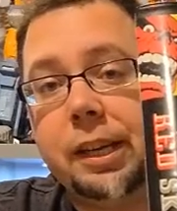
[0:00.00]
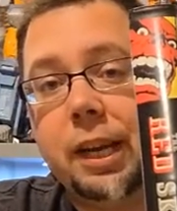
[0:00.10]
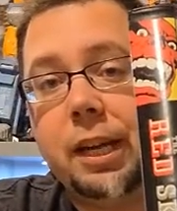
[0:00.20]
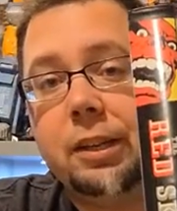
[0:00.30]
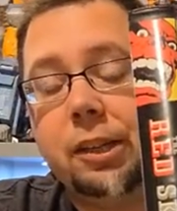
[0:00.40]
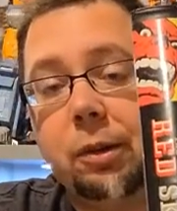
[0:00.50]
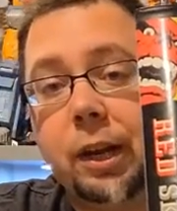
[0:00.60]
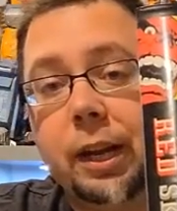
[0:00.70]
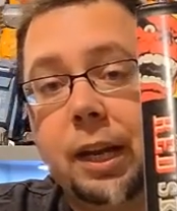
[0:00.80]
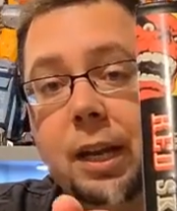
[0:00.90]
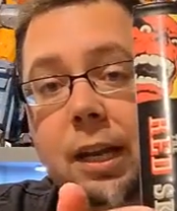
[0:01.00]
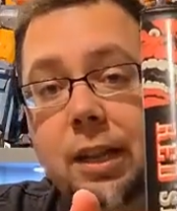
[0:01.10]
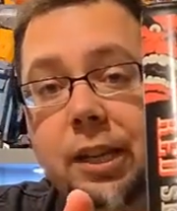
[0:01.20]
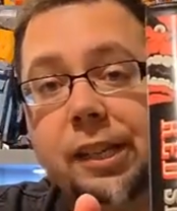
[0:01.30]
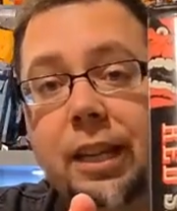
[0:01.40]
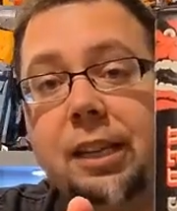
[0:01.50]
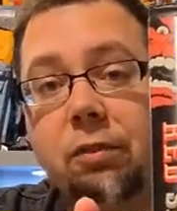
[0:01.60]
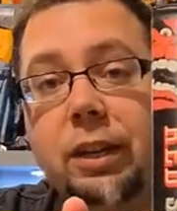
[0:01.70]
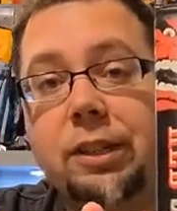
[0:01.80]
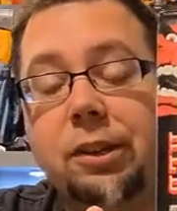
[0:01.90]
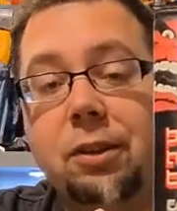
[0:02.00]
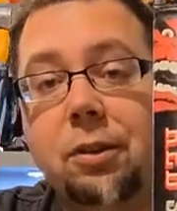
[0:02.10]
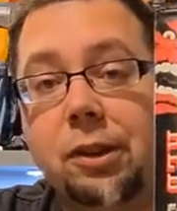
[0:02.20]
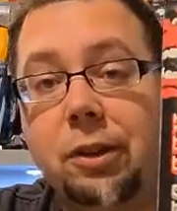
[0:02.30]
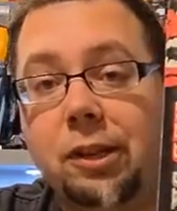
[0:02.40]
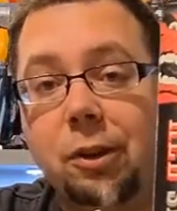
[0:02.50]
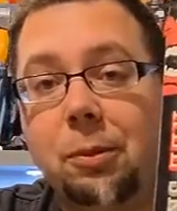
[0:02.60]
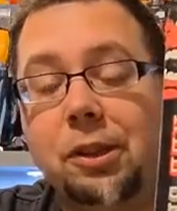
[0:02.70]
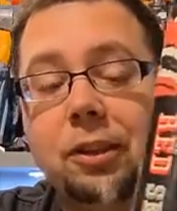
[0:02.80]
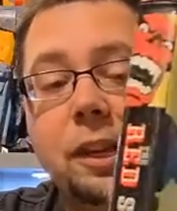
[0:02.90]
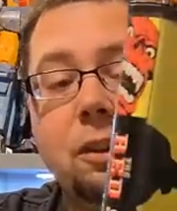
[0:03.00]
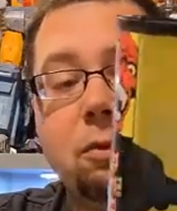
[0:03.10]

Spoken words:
again. So like this says Red Skull, so this almost looks like a